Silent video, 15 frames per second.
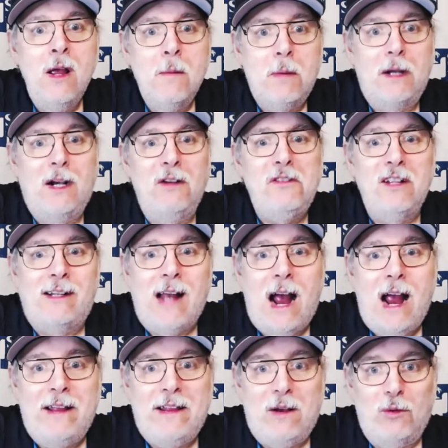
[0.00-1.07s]
But here's a
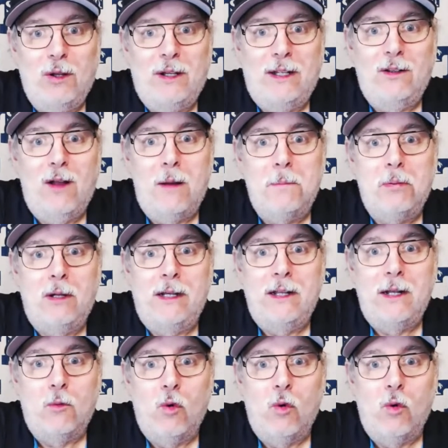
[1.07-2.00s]
guy that really loved playing there.